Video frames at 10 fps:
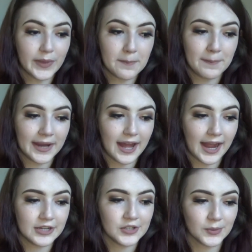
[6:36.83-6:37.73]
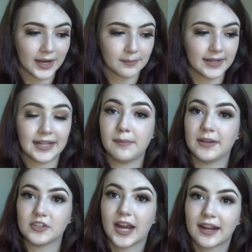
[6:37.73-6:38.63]
But I do recommend
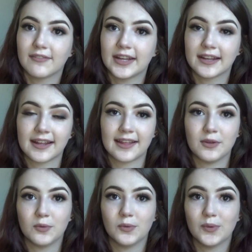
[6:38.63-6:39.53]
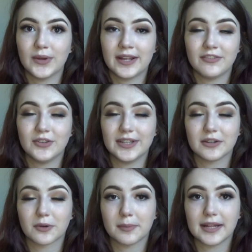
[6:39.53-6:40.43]
keeping track of it because if you need
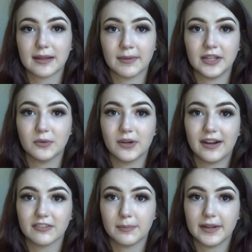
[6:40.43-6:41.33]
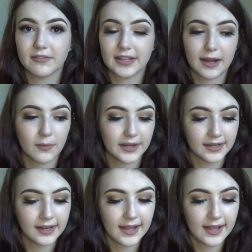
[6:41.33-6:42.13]
a replacement, you will have to pay for that one.